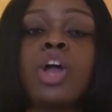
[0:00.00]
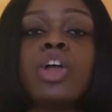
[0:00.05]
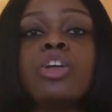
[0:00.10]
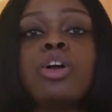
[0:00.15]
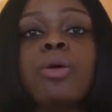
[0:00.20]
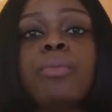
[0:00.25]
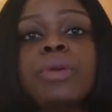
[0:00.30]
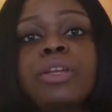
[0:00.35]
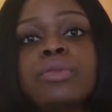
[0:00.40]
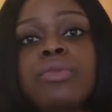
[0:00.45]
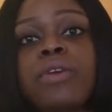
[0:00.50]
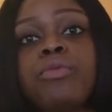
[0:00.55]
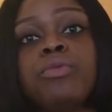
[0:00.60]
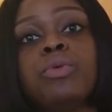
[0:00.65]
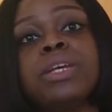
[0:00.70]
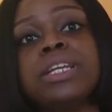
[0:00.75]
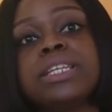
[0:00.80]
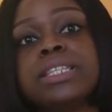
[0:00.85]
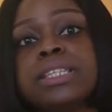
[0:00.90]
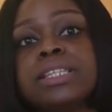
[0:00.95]
your midwife
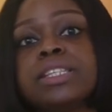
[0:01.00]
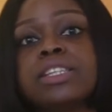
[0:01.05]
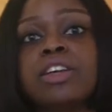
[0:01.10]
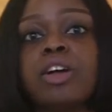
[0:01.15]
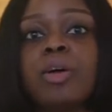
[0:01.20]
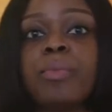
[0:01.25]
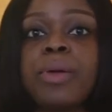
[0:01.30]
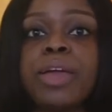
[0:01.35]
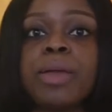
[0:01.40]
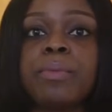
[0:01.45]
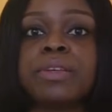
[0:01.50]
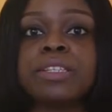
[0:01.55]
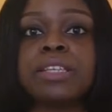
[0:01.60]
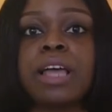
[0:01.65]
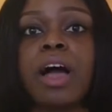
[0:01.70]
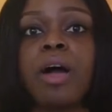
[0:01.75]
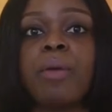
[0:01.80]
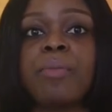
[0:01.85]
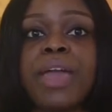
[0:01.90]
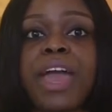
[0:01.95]
will listen to your baby's
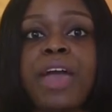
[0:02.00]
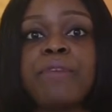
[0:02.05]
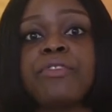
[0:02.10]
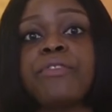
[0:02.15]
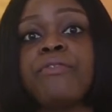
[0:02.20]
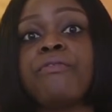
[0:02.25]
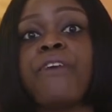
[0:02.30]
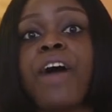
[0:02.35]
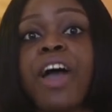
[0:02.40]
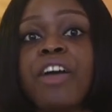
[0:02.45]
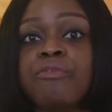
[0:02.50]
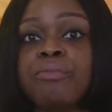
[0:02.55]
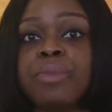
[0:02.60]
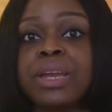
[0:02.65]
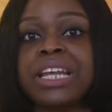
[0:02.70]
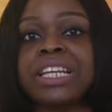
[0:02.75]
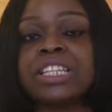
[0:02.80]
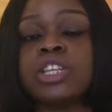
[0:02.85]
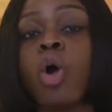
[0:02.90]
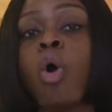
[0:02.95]
heartbeat every 5
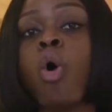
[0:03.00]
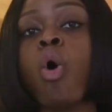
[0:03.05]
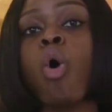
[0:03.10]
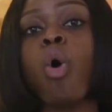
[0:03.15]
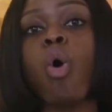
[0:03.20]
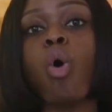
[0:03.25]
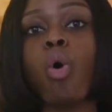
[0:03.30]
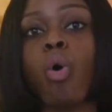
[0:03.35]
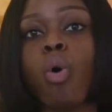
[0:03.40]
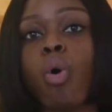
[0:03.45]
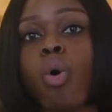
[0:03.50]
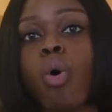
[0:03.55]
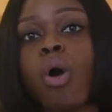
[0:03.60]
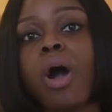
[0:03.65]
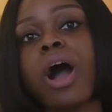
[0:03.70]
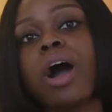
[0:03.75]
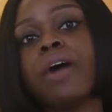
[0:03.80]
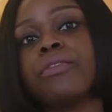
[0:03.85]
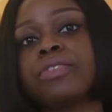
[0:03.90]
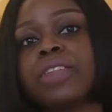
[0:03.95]
minutes or
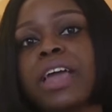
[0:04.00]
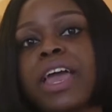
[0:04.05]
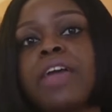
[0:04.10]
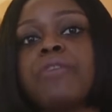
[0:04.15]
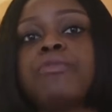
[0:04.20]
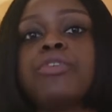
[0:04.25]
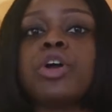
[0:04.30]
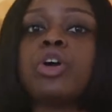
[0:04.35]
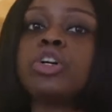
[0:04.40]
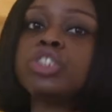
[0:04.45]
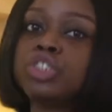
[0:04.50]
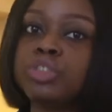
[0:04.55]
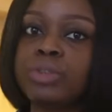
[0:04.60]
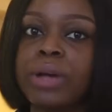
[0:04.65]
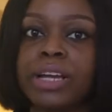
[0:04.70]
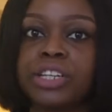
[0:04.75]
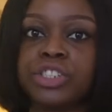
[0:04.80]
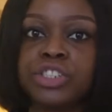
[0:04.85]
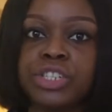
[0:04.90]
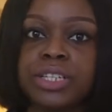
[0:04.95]
after every
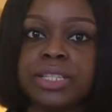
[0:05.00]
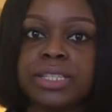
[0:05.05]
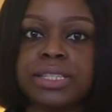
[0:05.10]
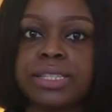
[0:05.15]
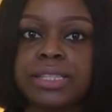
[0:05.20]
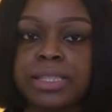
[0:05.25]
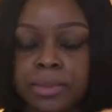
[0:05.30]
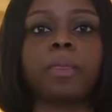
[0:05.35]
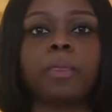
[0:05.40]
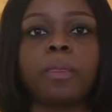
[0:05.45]
contractions.